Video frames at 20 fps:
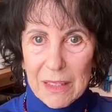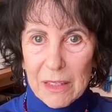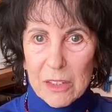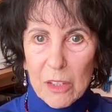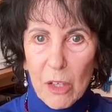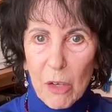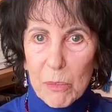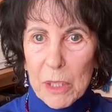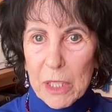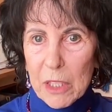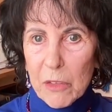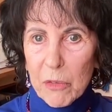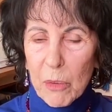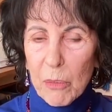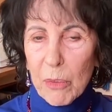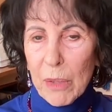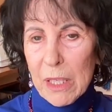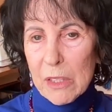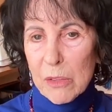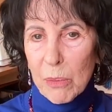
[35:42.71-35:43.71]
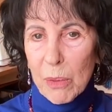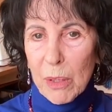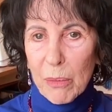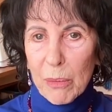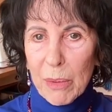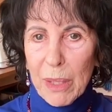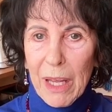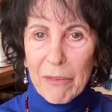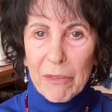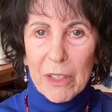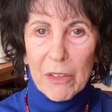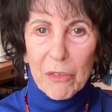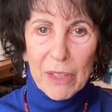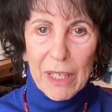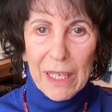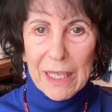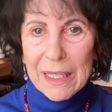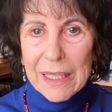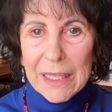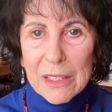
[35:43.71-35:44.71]
so many different ways where we have
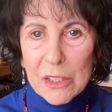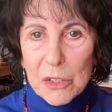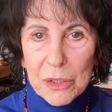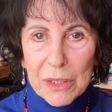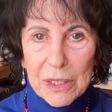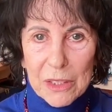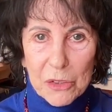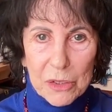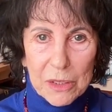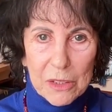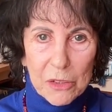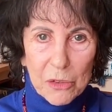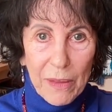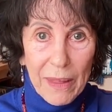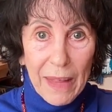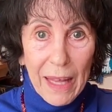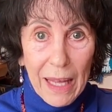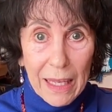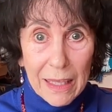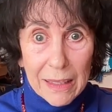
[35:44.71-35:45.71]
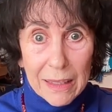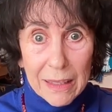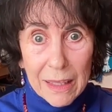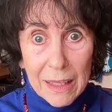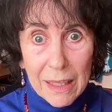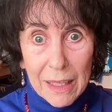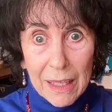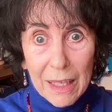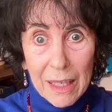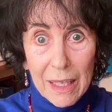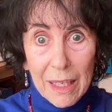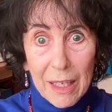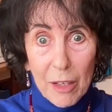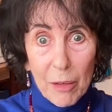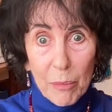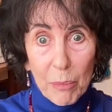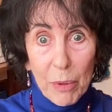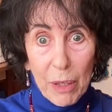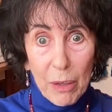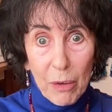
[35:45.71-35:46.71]
different ideas or this or that.
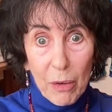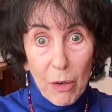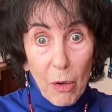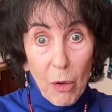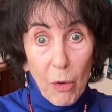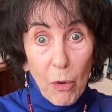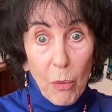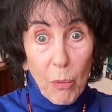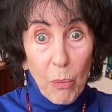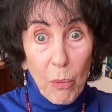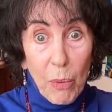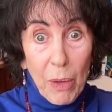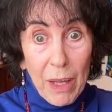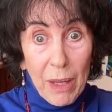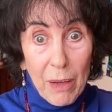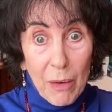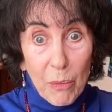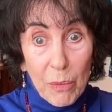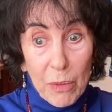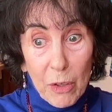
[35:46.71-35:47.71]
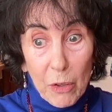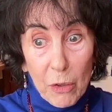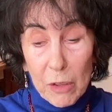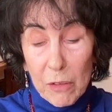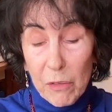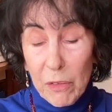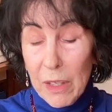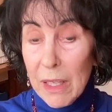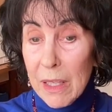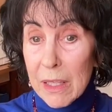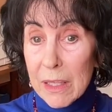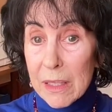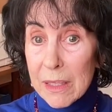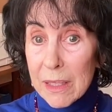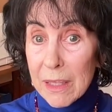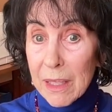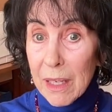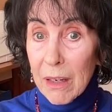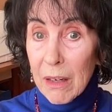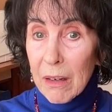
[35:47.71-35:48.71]
But when the good feeling
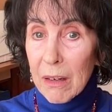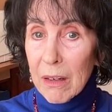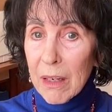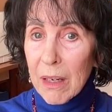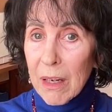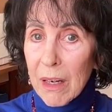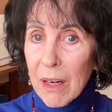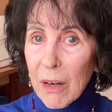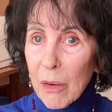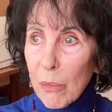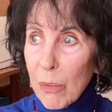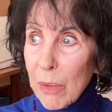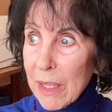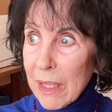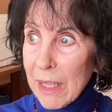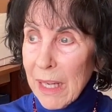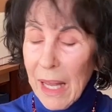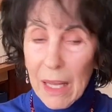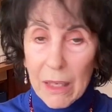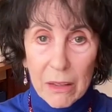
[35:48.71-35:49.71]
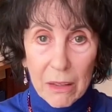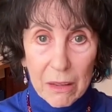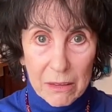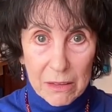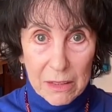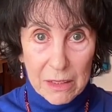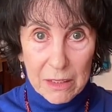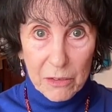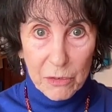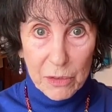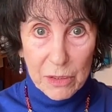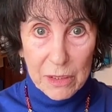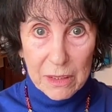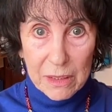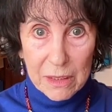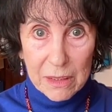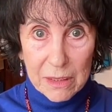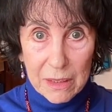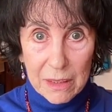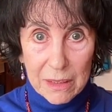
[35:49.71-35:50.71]
is there, we can handle those
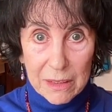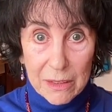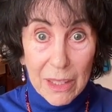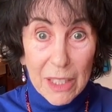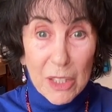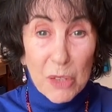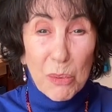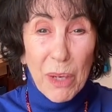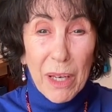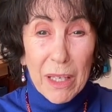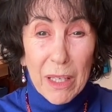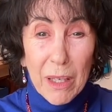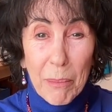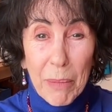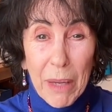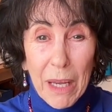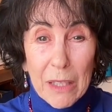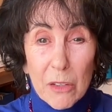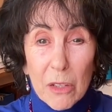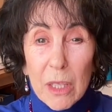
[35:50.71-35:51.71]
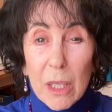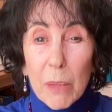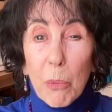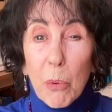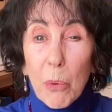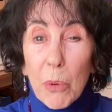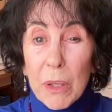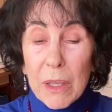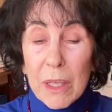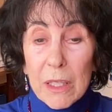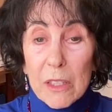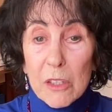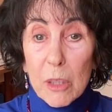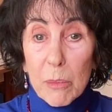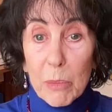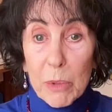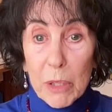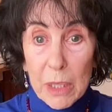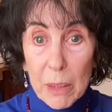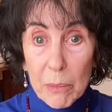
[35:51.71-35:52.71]
differences. So that's why I come back to the important thing is
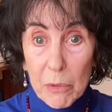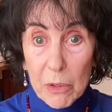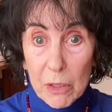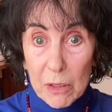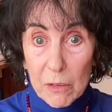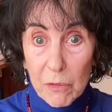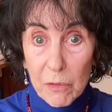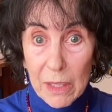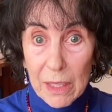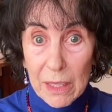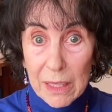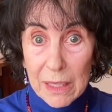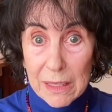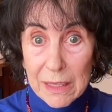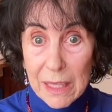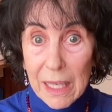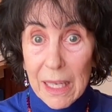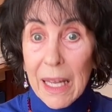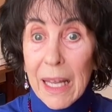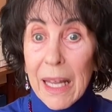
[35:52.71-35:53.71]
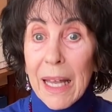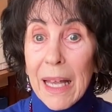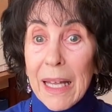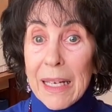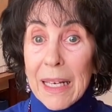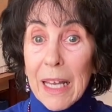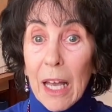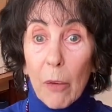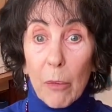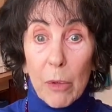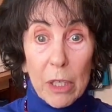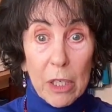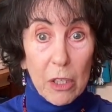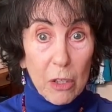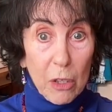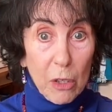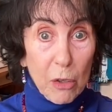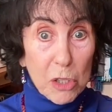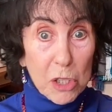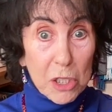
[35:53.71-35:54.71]
to build up the good feelings. And now we
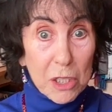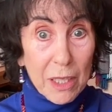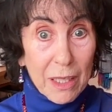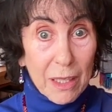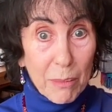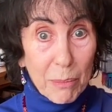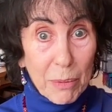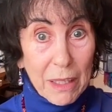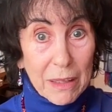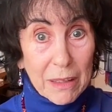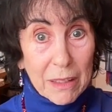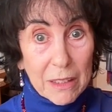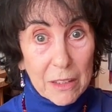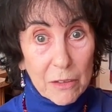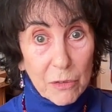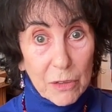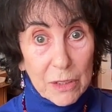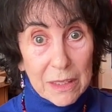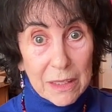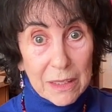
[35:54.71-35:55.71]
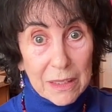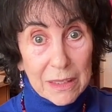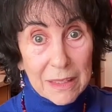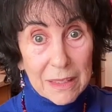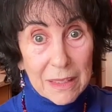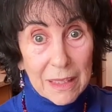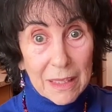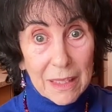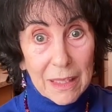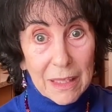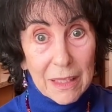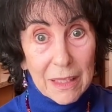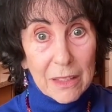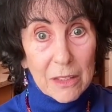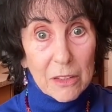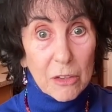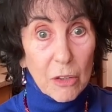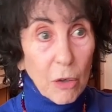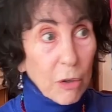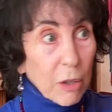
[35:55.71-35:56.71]
negotiate about the differences.
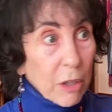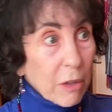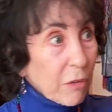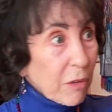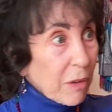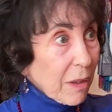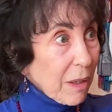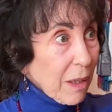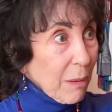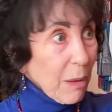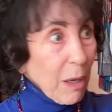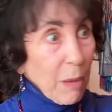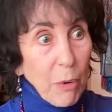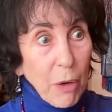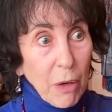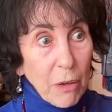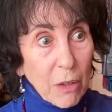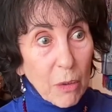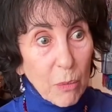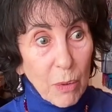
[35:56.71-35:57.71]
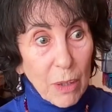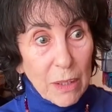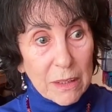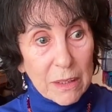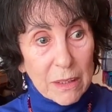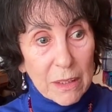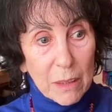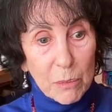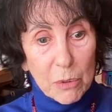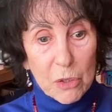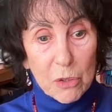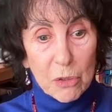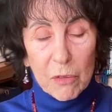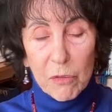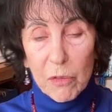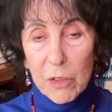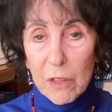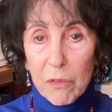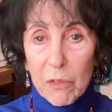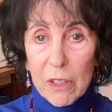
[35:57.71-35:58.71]
So if my partner wants the temperature
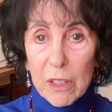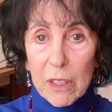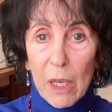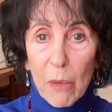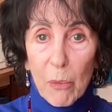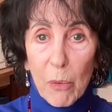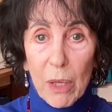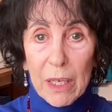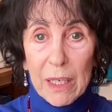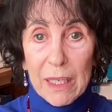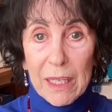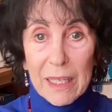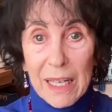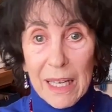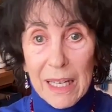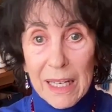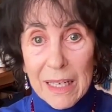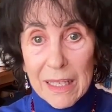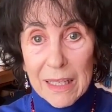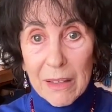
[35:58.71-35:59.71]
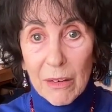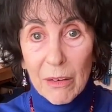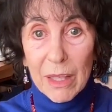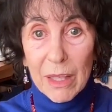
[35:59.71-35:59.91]
at 50 and I want it at 80,